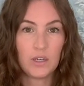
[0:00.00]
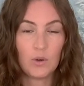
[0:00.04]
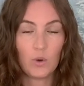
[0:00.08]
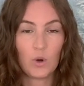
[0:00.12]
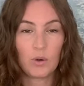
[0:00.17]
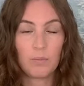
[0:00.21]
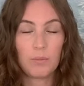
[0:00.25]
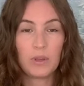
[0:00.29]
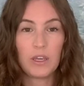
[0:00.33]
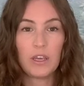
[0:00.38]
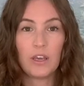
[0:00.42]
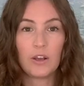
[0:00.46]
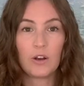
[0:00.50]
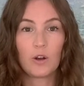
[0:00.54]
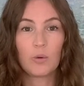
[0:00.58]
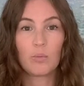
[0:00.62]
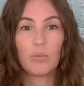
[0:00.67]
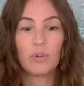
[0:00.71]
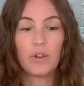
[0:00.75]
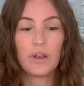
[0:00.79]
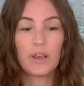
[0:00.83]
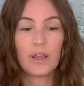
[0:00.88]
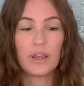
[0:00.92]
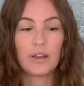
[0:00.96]
or beginner
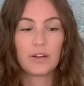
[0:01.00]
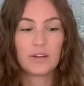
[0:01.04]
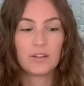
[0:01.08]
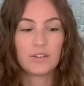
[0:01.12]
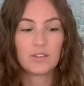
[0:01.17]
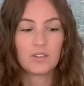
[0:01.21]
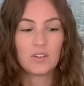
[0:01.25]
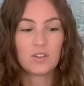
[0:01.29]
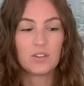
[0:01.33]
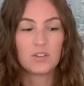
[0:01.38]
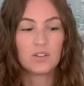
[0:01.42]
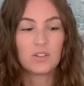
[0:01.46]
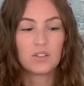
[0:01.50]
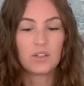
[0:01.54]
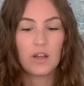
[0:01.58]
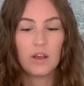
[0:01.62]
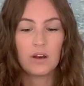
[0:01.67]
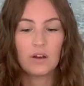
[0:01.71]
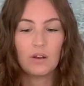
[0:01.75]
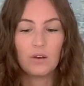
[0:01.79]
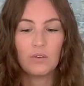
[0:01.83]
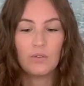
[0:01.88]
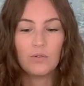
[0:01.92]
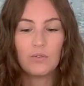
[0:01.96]
plant is, instead
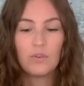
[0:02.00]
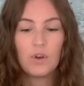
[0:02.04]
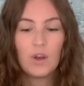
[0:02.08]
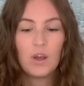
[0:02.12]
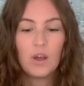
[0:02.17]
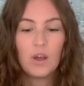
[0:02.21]
of